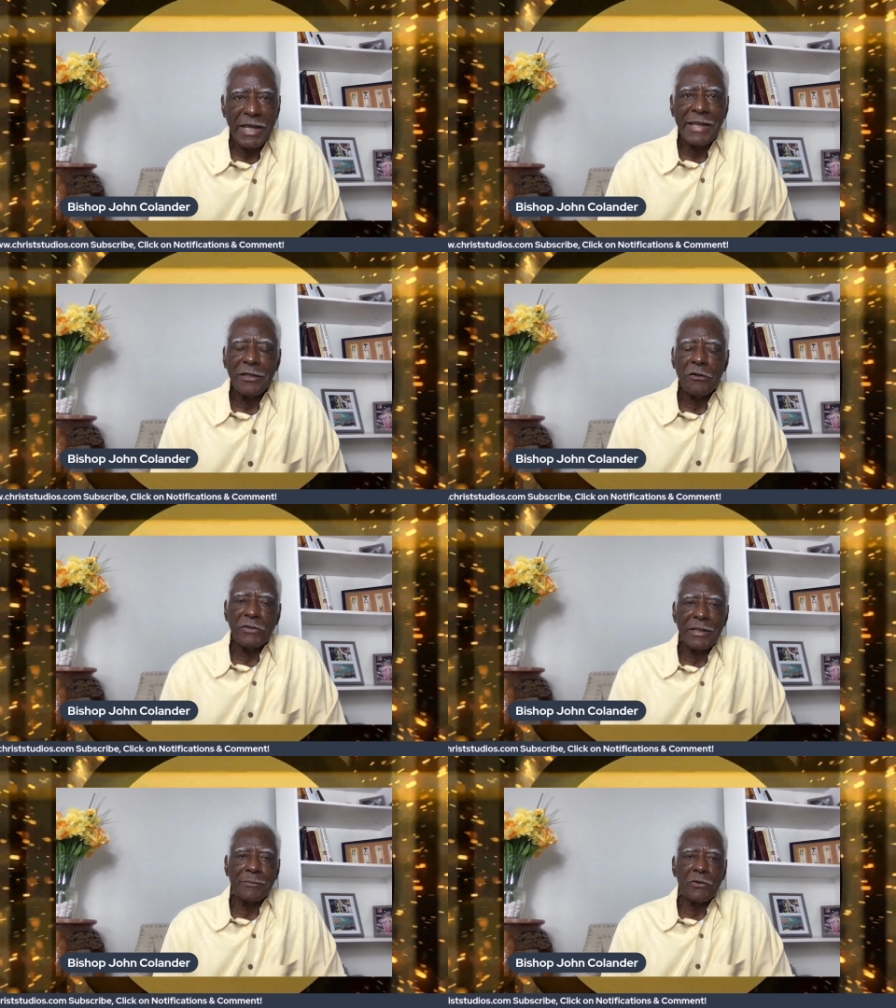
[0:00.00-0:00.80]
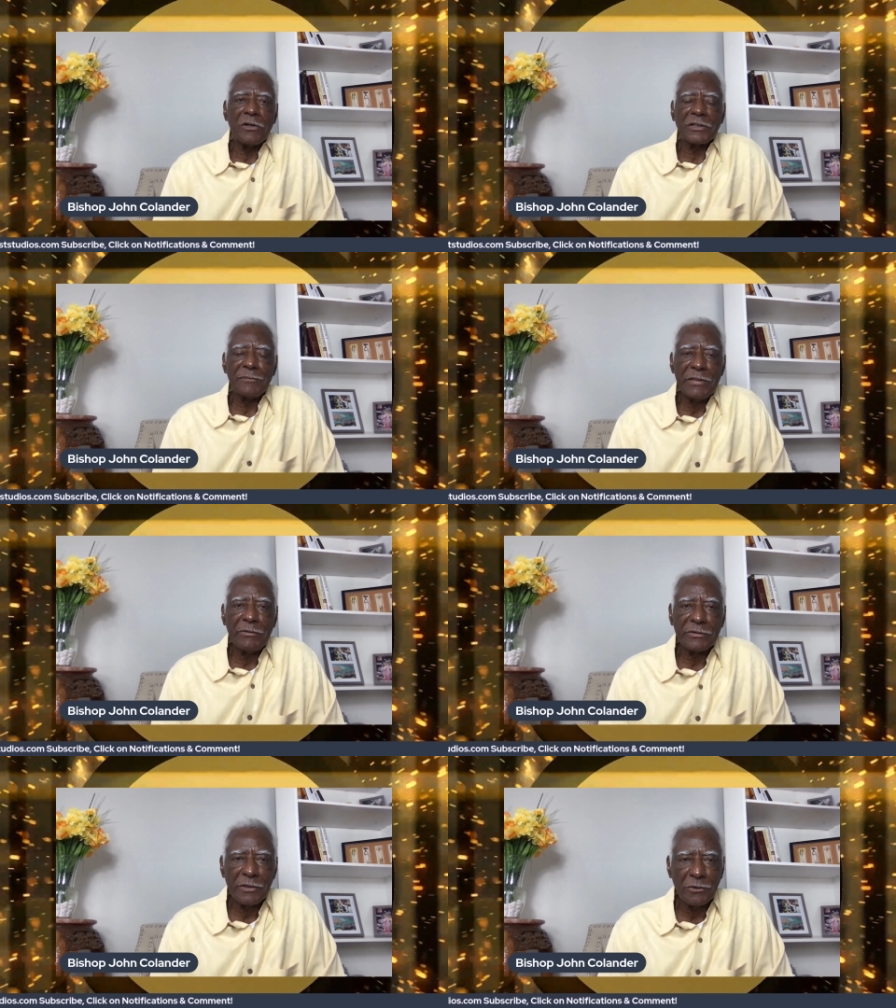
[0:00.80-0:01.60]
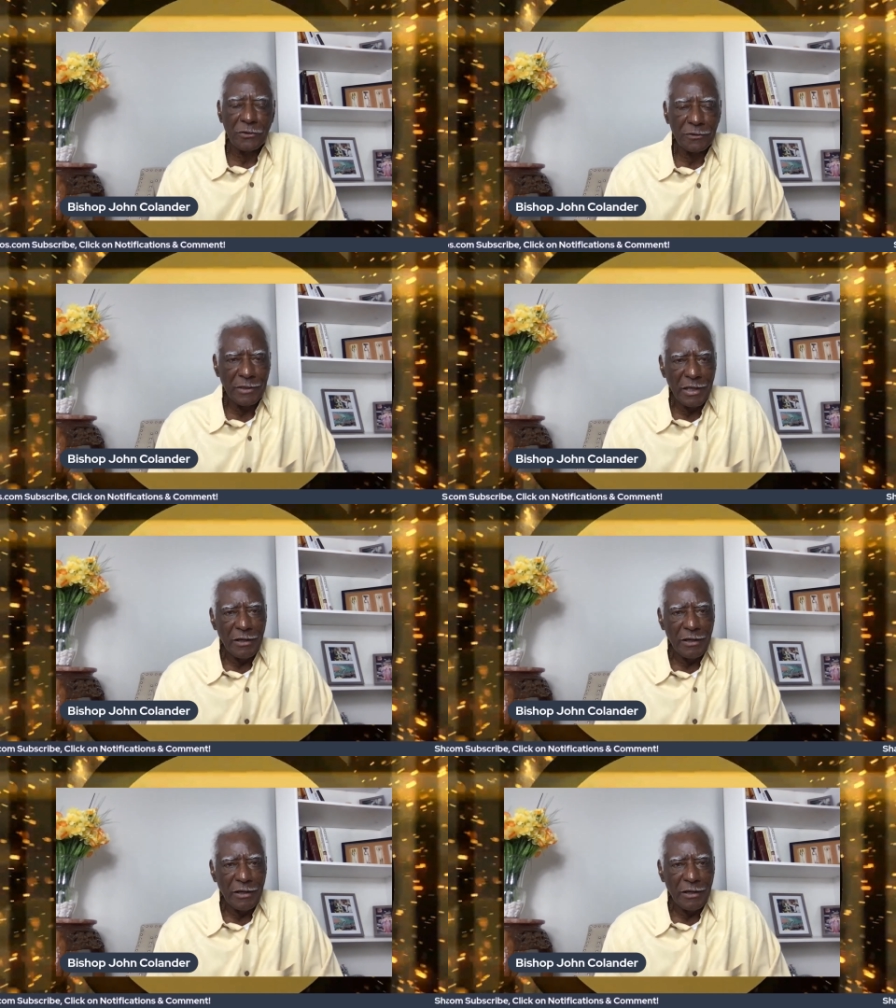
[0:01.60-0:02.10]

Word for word: I know that I'm going to be with the Lord.